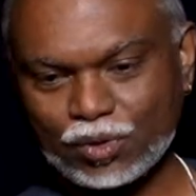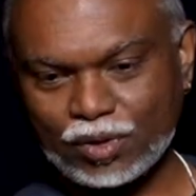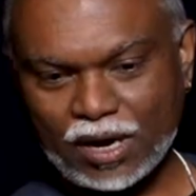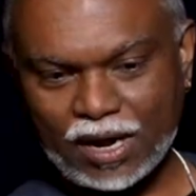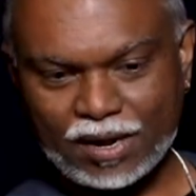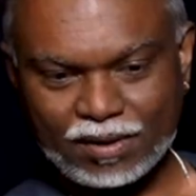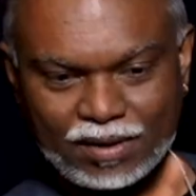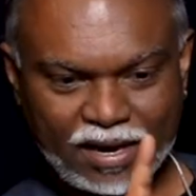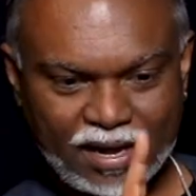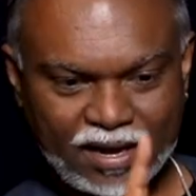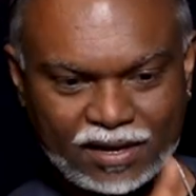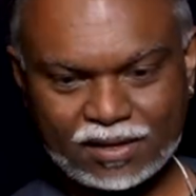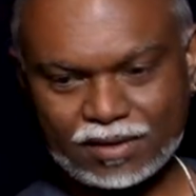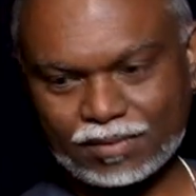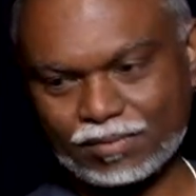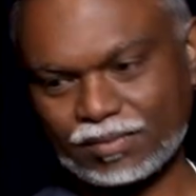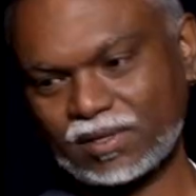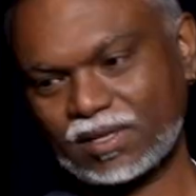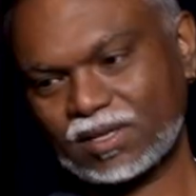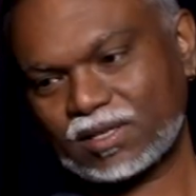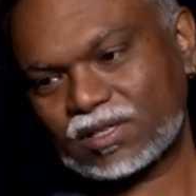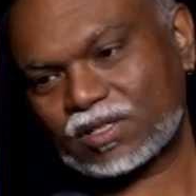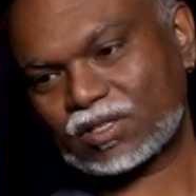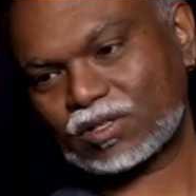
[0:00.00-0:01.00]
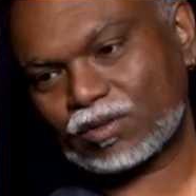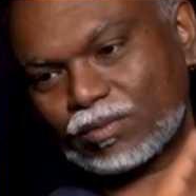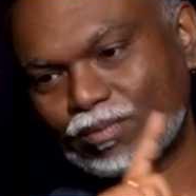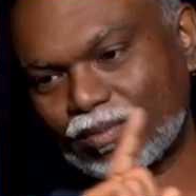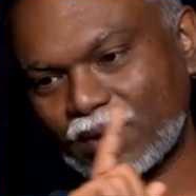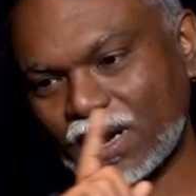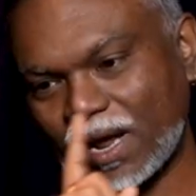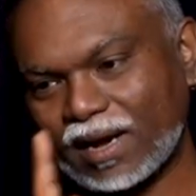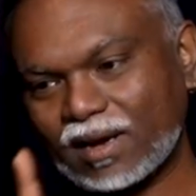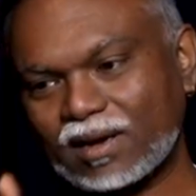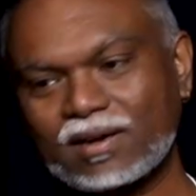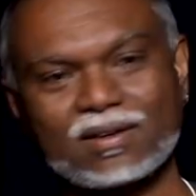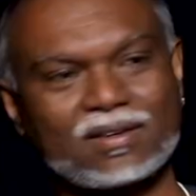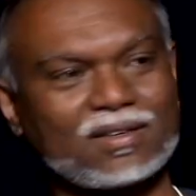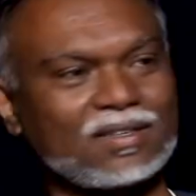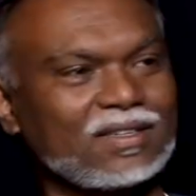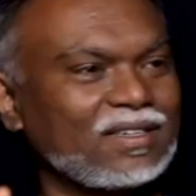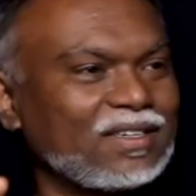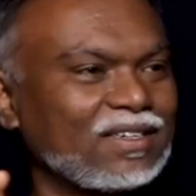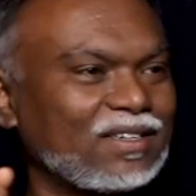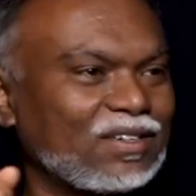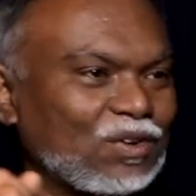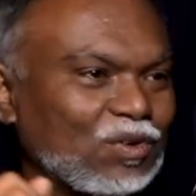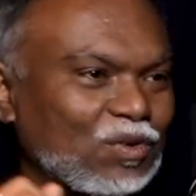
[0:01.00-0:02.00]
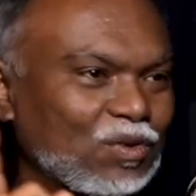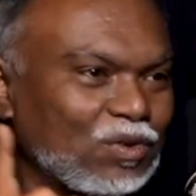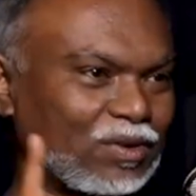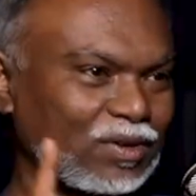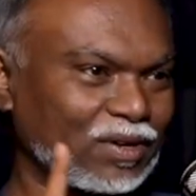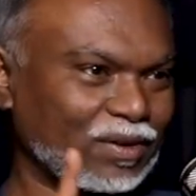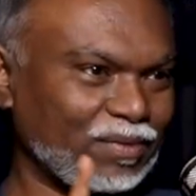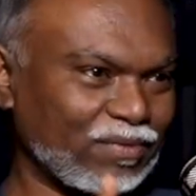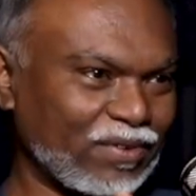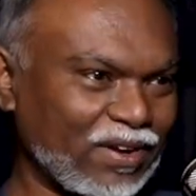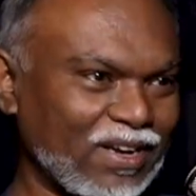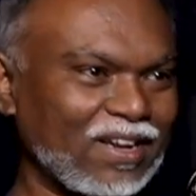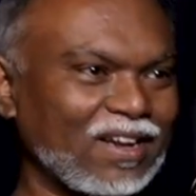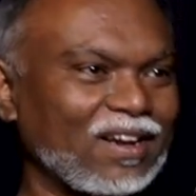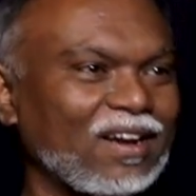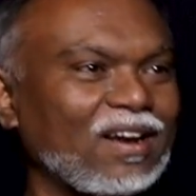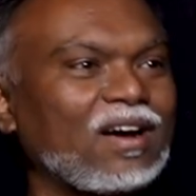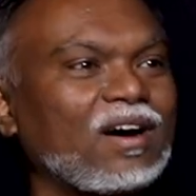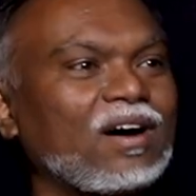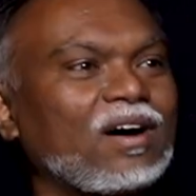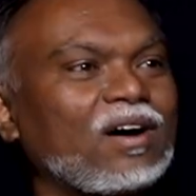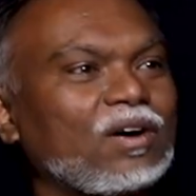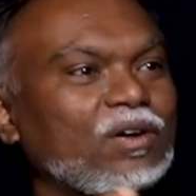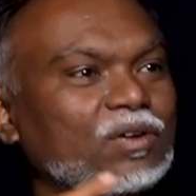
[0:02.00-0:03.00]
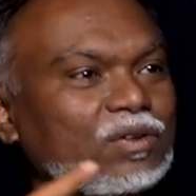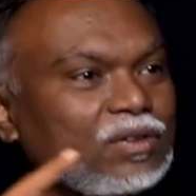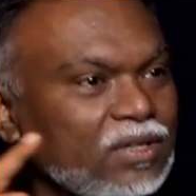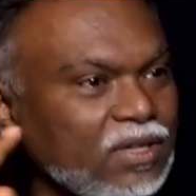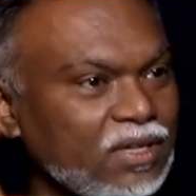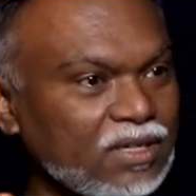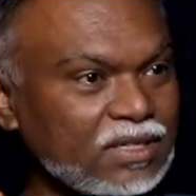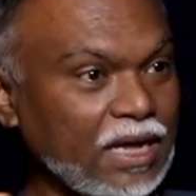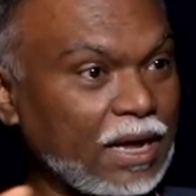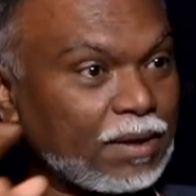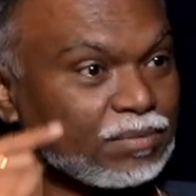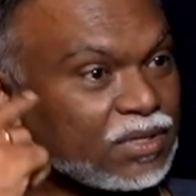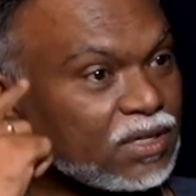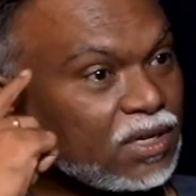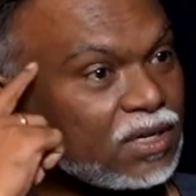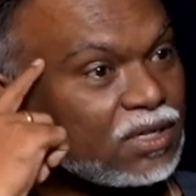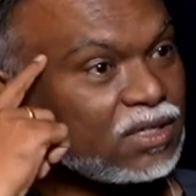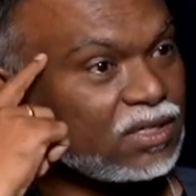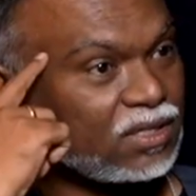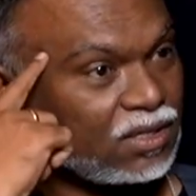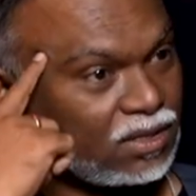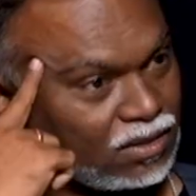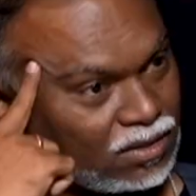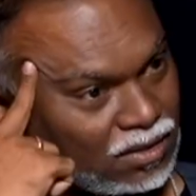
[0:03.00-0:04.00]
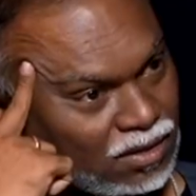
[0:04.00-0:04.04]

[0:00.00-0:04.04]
I like this blackcurrant or vanilla or this. I'm searching.